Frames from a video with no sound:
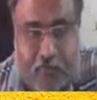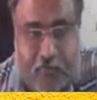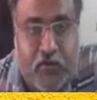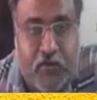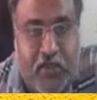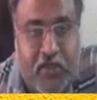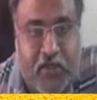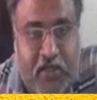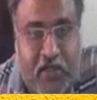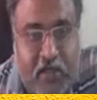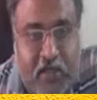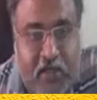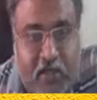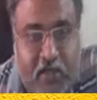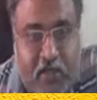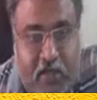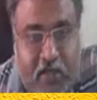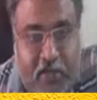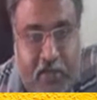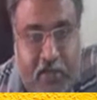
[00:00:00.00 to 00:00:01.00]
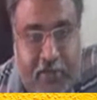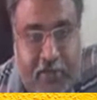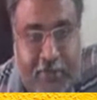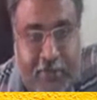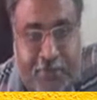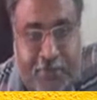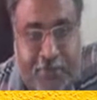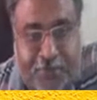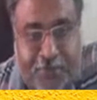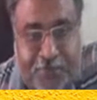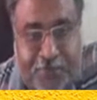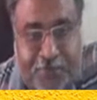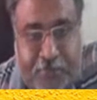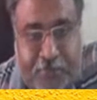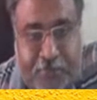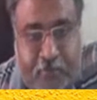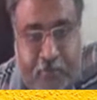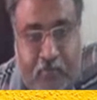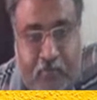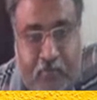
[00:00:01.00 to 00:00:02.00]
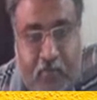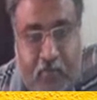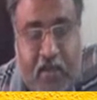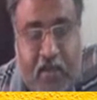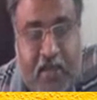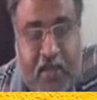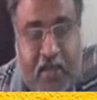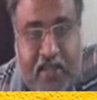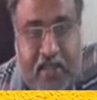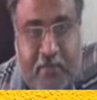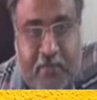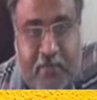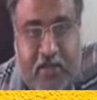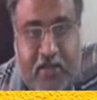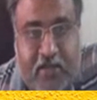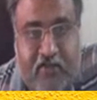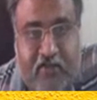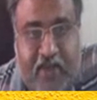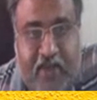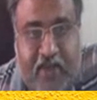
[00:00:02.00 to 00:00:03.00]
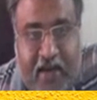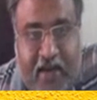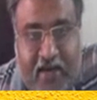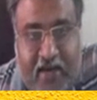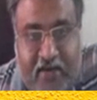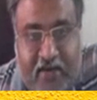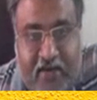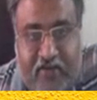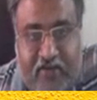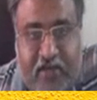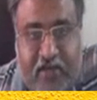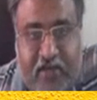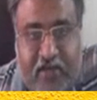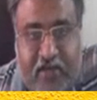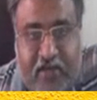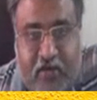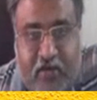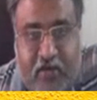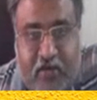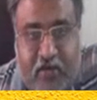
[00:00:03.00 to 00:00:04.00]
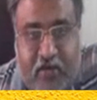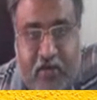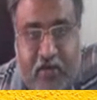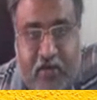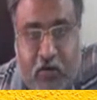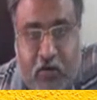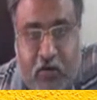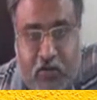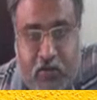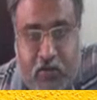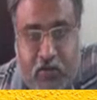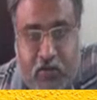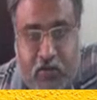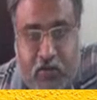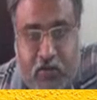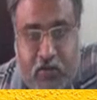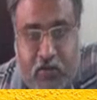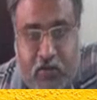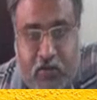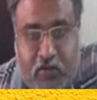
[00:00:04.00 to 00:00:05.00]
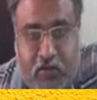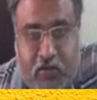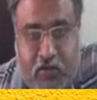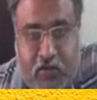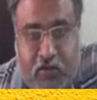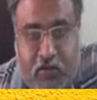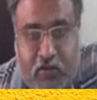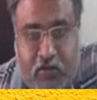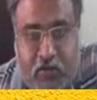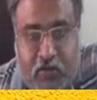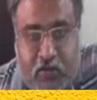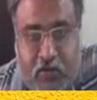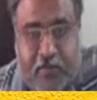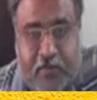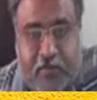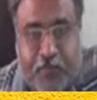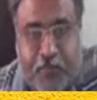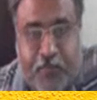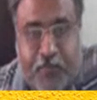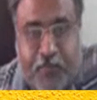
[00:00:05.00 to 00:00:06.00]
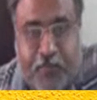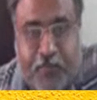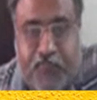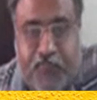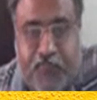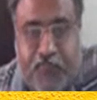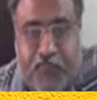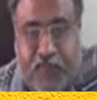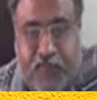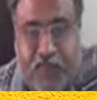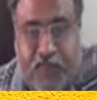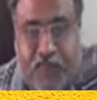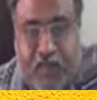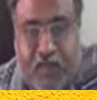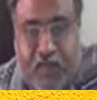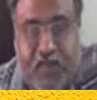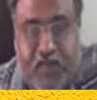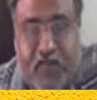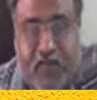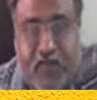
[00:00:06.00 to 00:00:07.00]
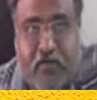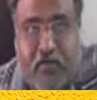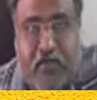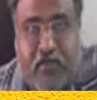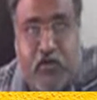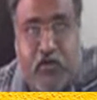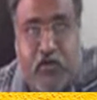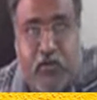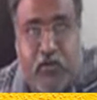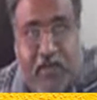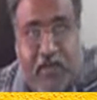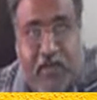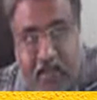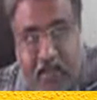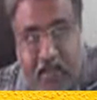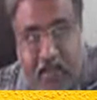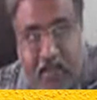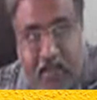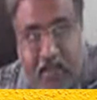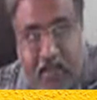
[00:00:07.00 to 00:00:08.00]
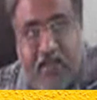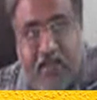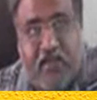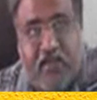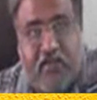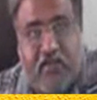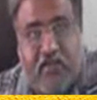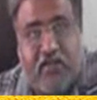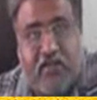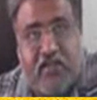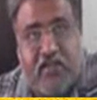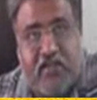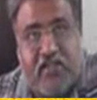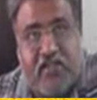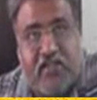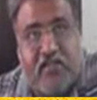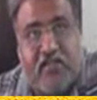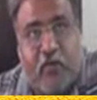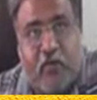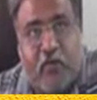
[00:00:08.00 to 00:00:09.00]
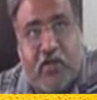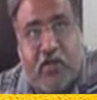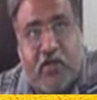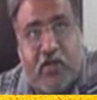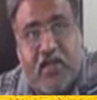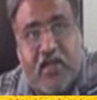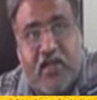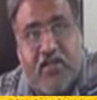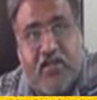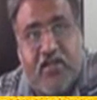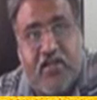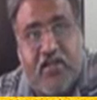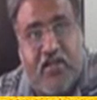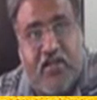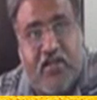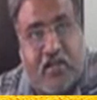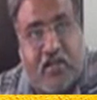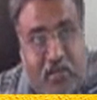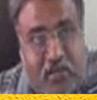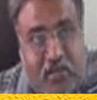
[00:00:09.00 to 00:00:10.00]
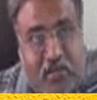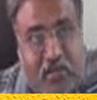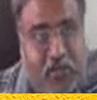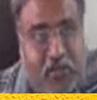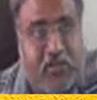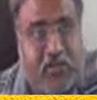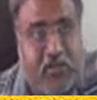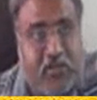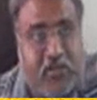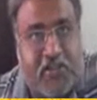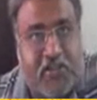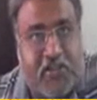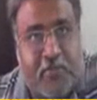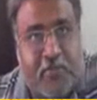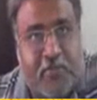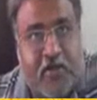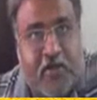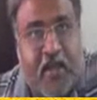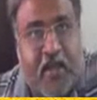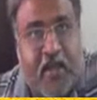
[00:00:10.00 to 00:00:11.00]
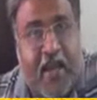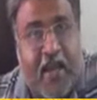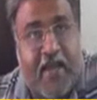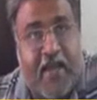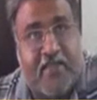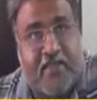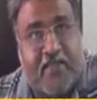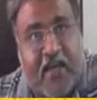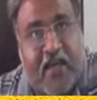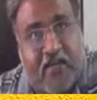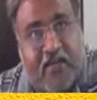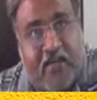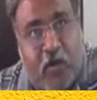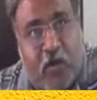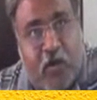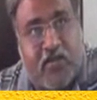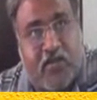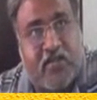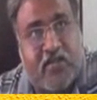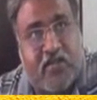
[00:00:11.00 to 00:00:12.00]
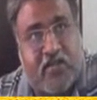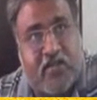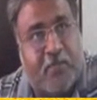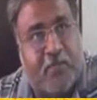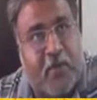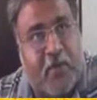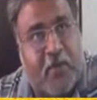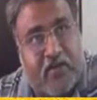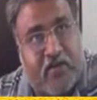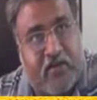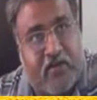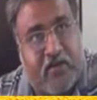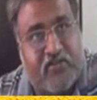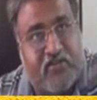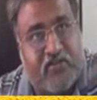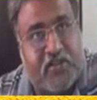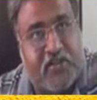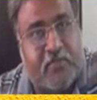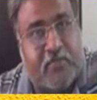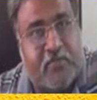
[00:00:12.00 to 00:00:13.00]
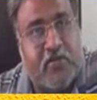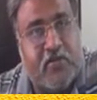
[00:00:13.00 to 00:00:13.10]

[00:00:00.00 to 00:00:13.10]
So in um, in the method of added weight also, we are studying the same thing, but um, we are studying assuming that this water has entered into the ship and that water is a part of the ship.